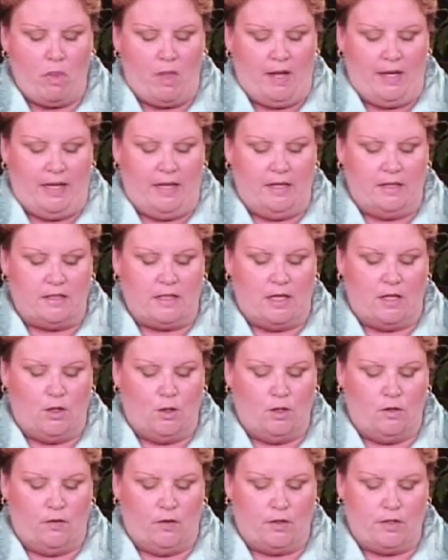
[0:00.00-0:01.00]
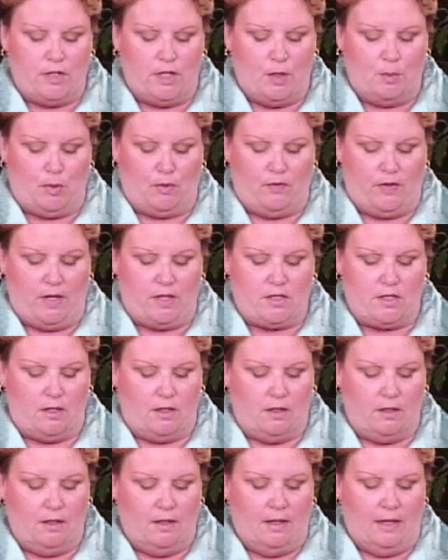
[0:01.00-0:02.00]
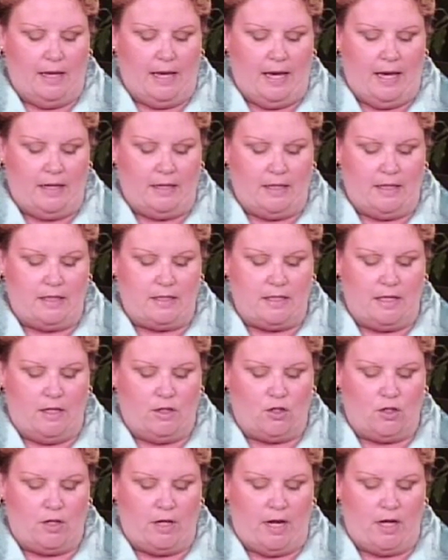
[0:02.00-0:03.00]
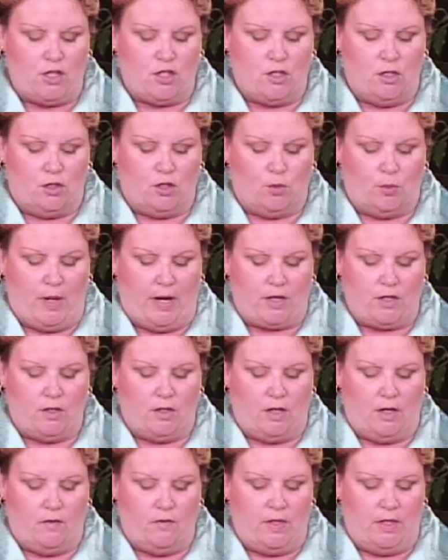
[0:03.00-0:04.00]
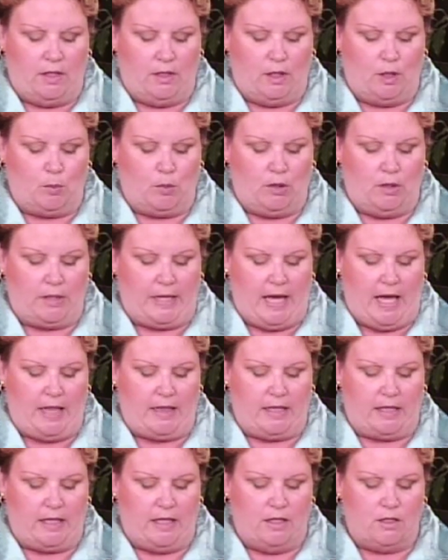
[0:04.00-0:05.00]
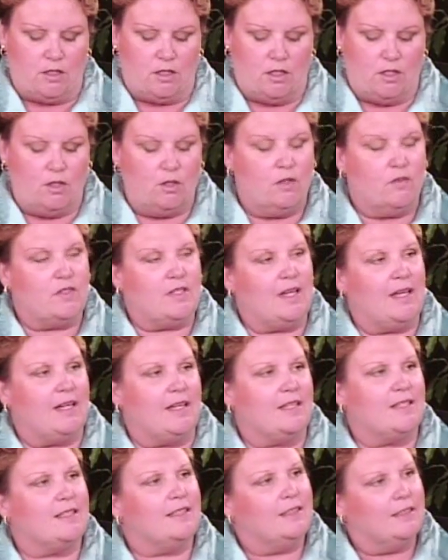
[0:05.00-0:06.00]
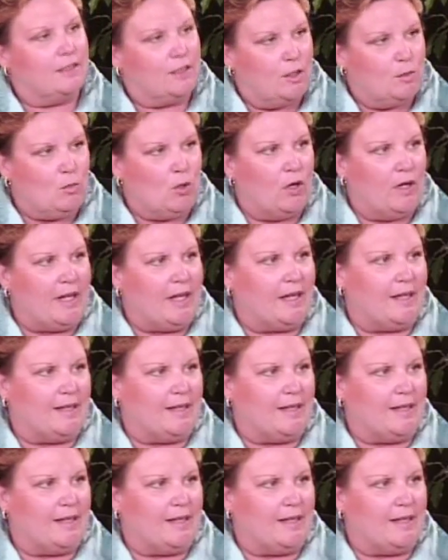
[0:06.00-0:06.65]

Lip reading: He is a university professor and is International Director of the Liberal Catholic Institute of Studies. Good morning.